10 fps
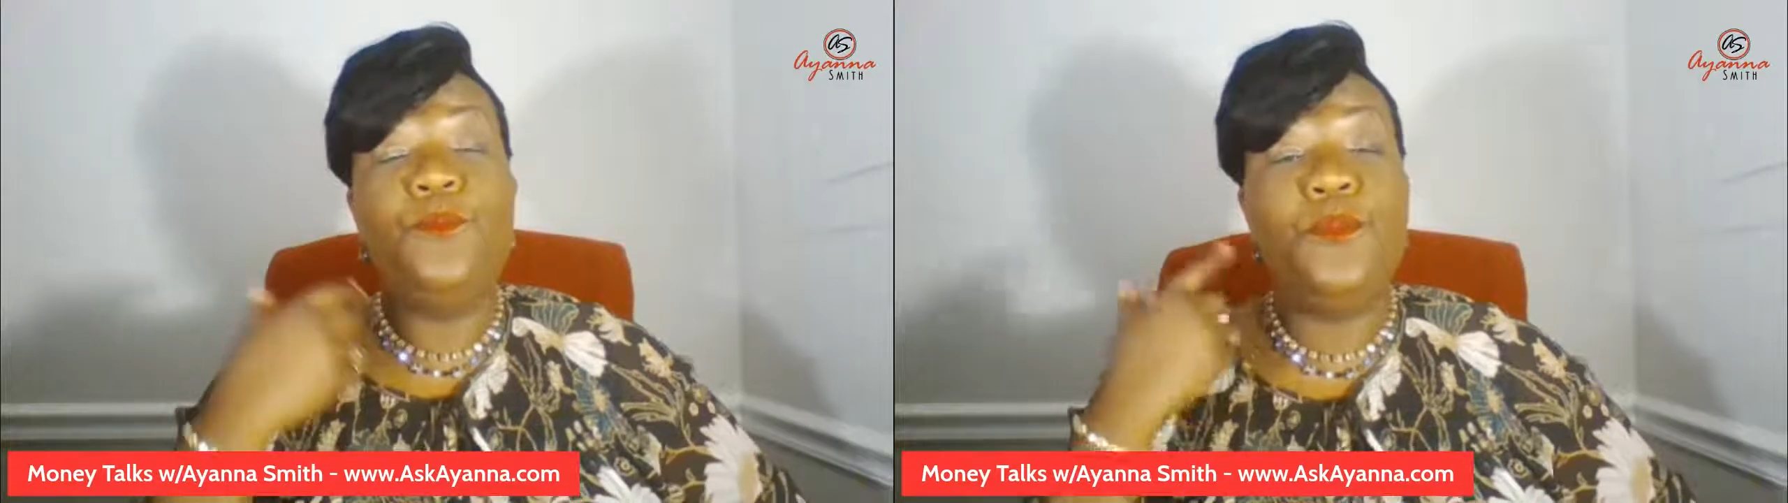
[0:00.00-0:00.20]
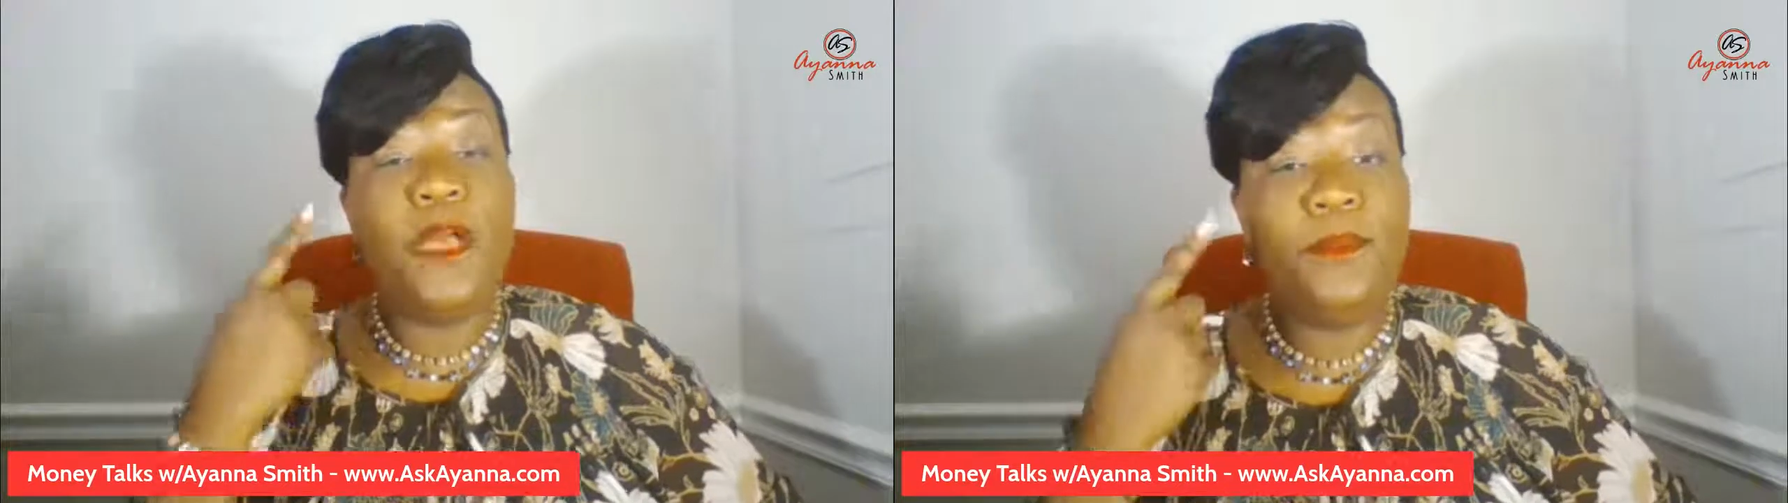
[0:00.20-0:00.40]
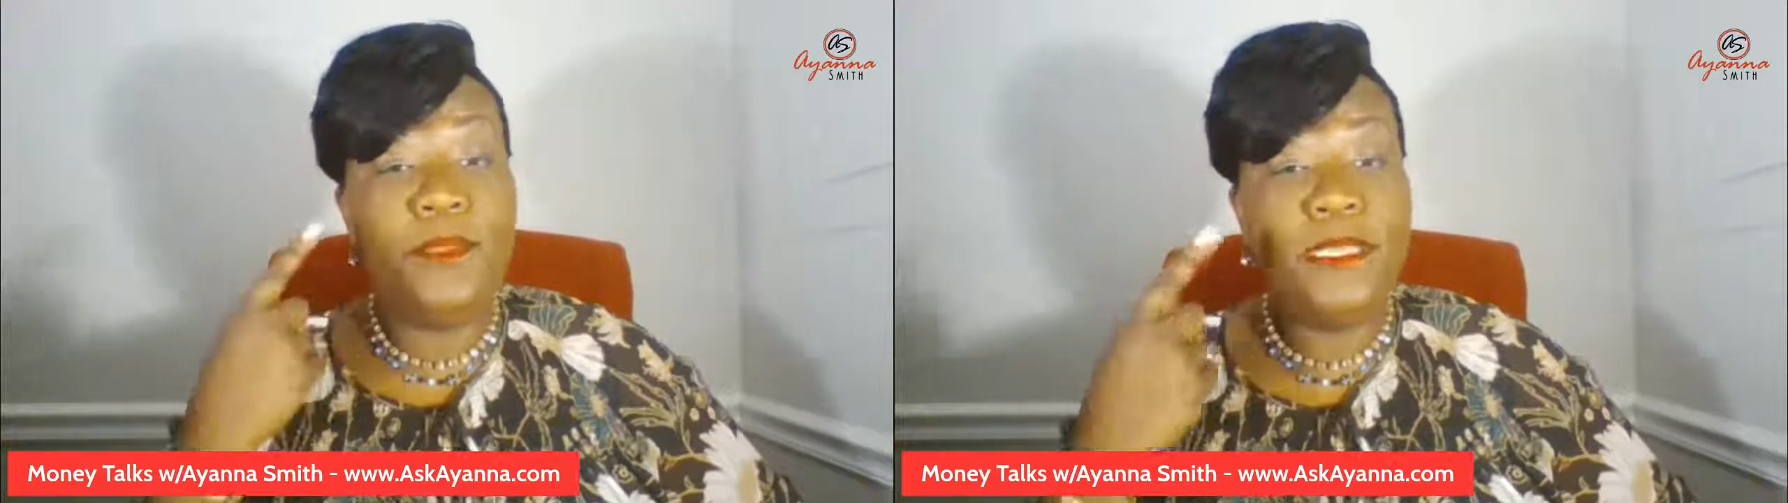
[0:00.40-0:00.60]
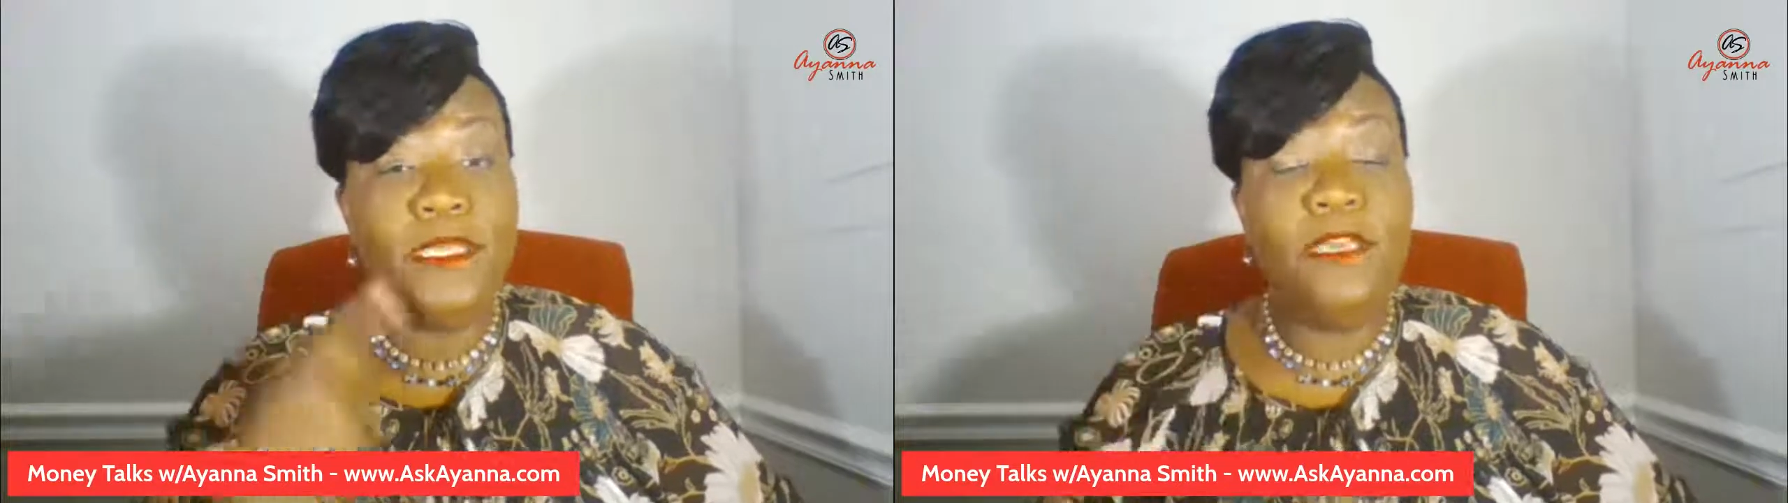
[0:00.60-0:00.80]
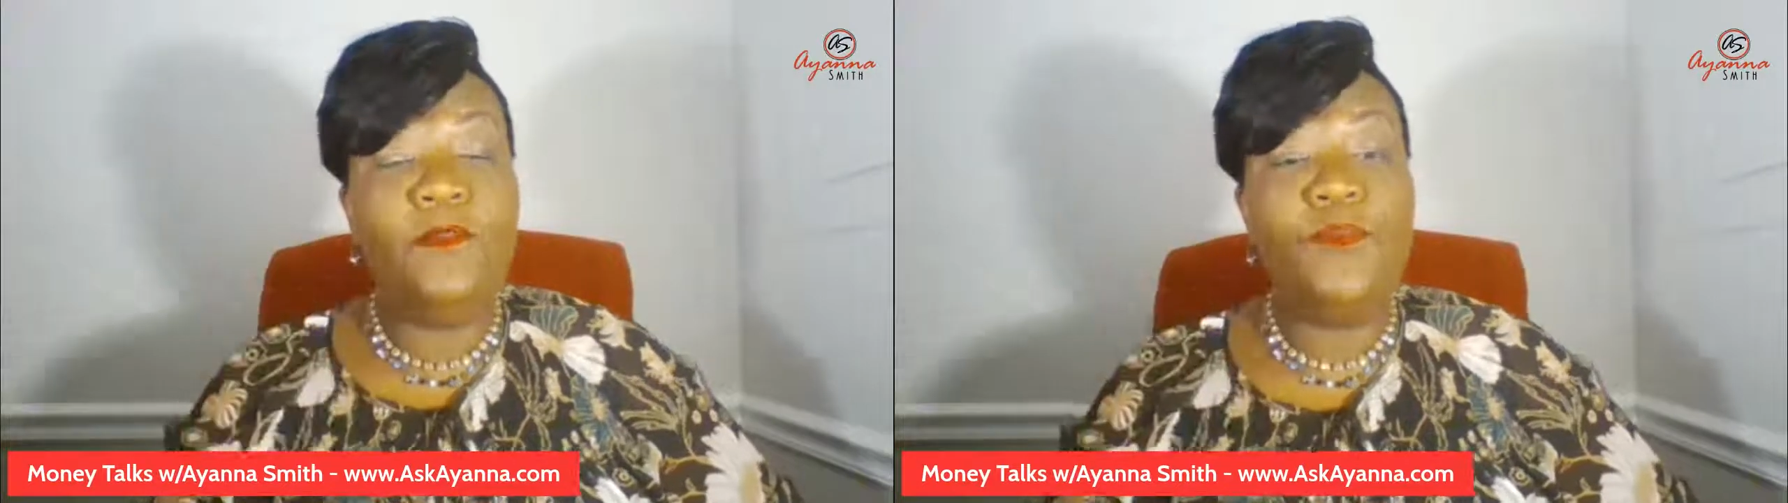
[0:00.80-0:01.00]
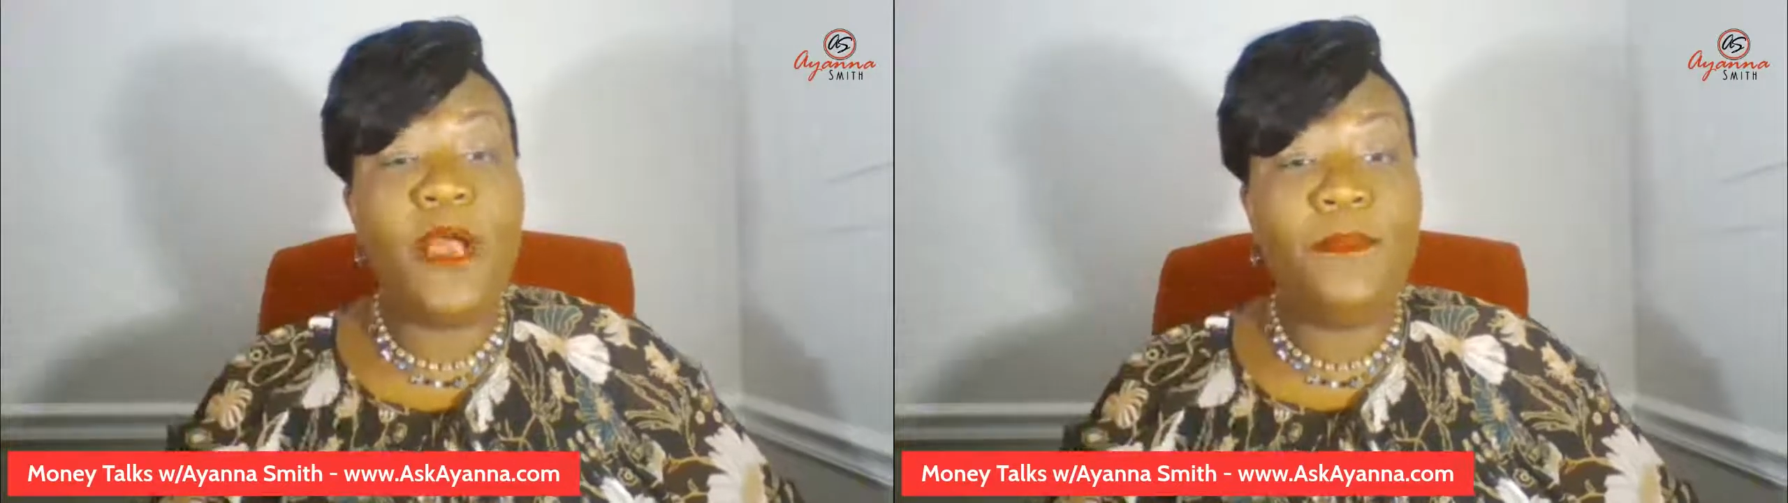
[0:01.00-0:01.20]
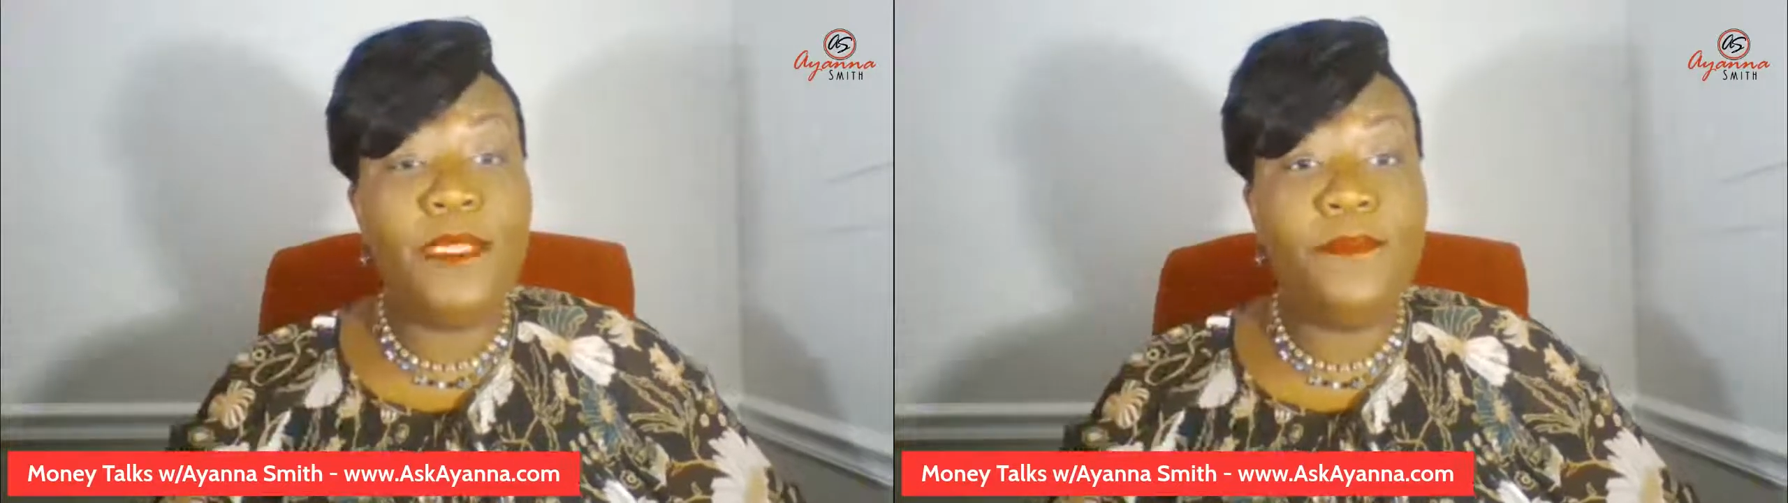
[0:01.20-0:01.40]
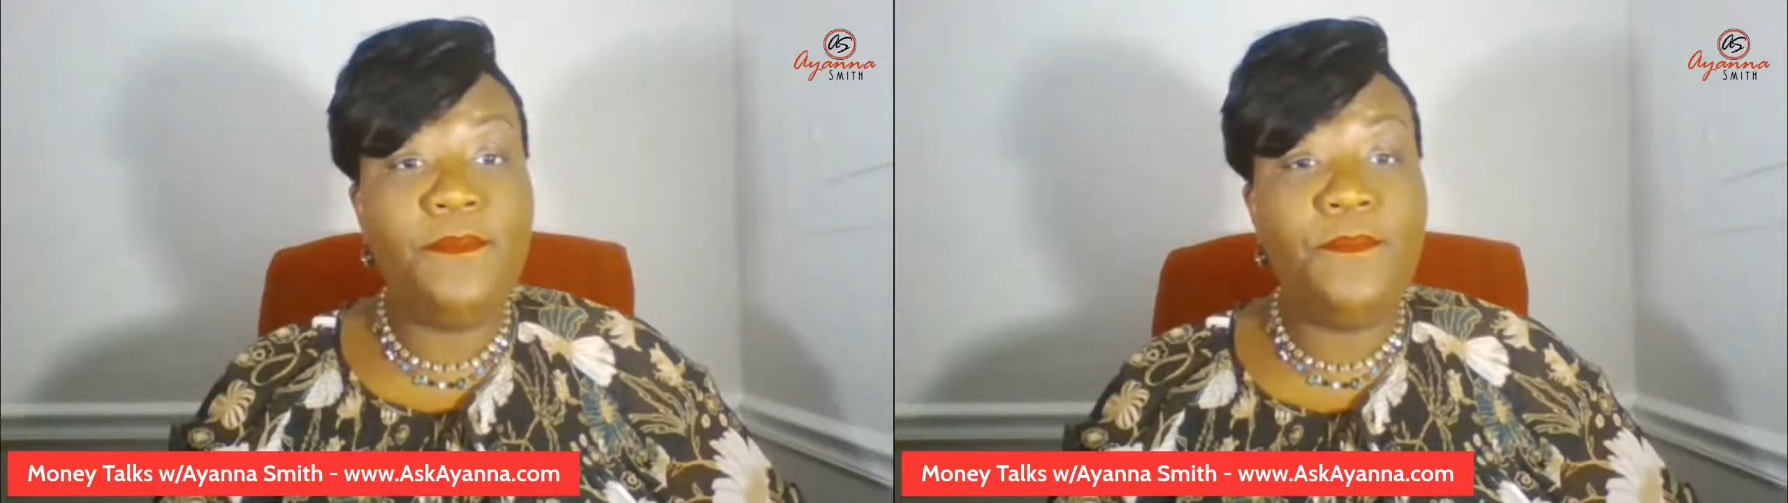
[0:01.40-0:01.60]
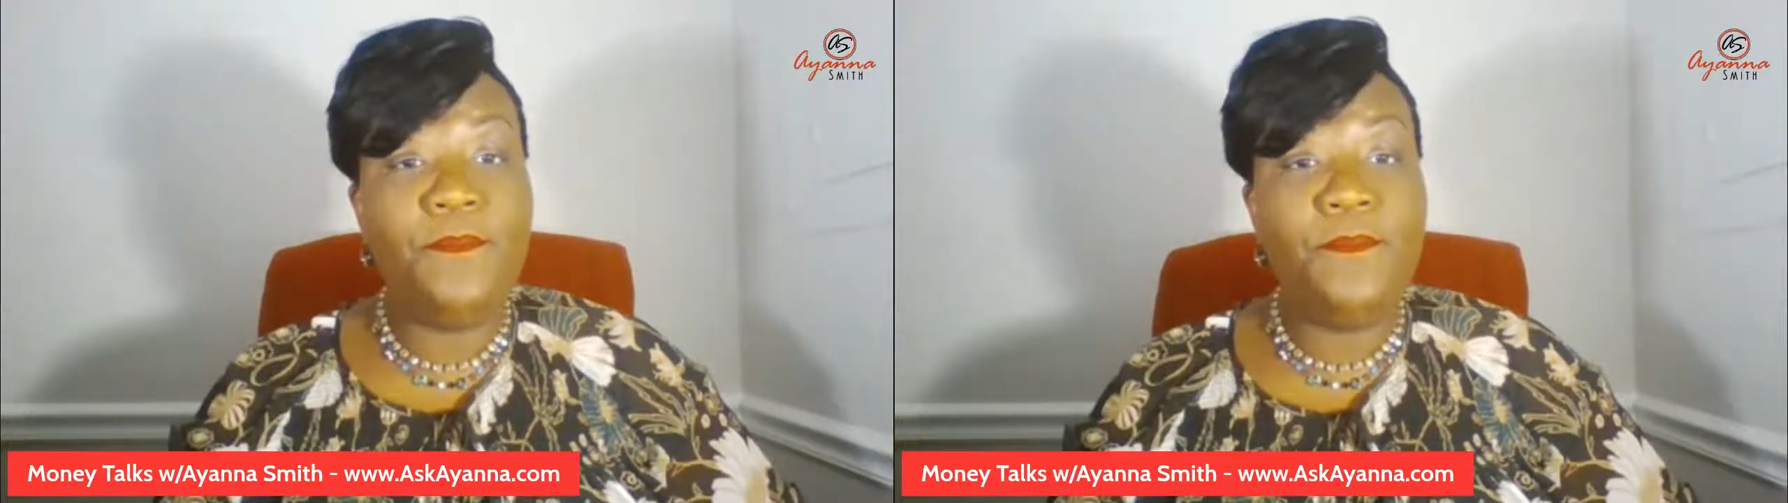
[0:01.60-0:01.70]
probably